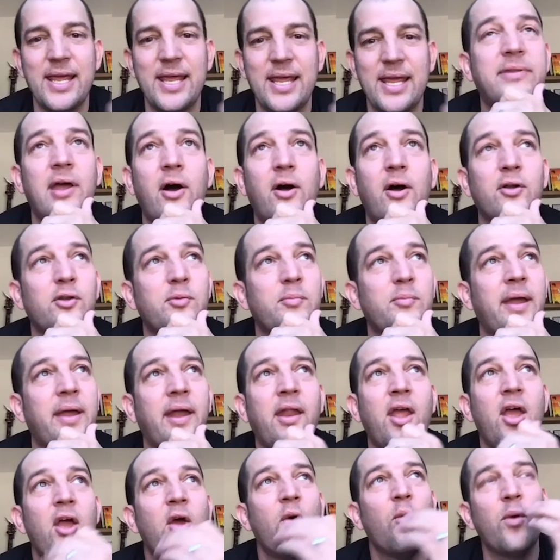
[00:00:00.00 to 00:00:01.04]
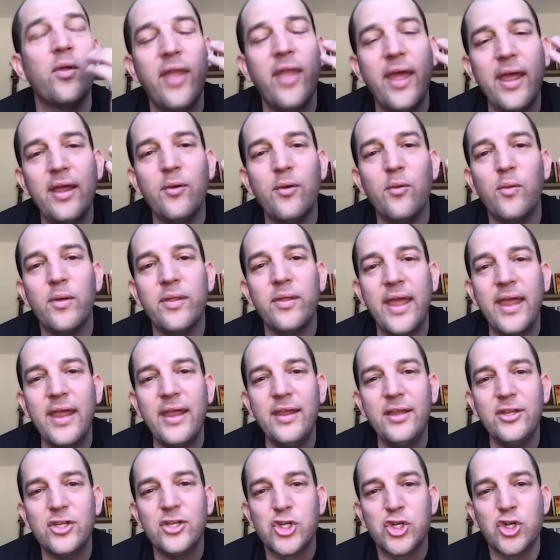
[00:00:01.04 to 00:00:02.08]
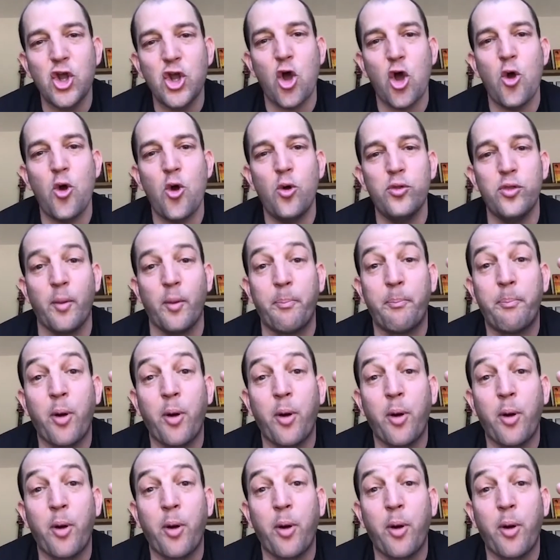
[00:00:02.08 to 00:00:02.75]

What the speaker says: telling you, man, when they show the